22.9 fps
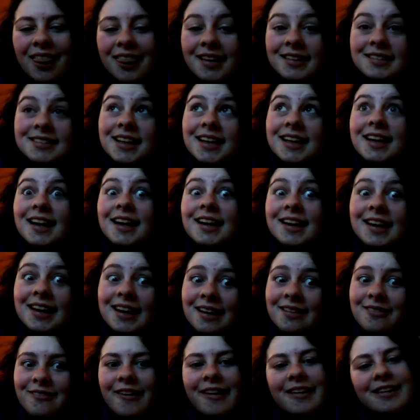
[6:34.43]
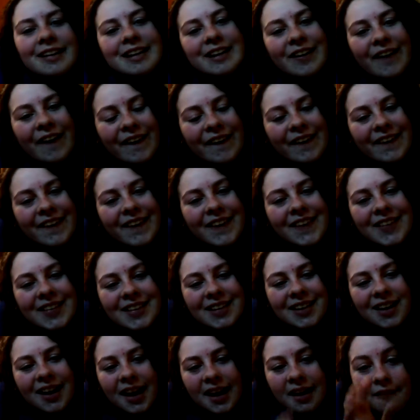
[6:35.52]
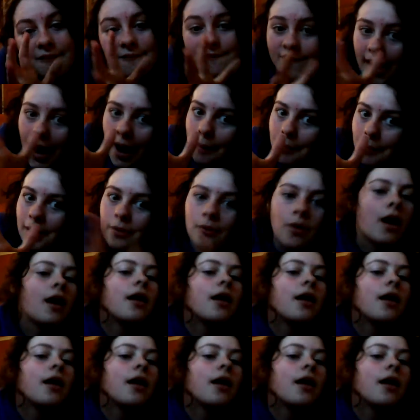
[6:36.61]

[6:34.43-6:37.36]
That was like a kid one, you know. Like a family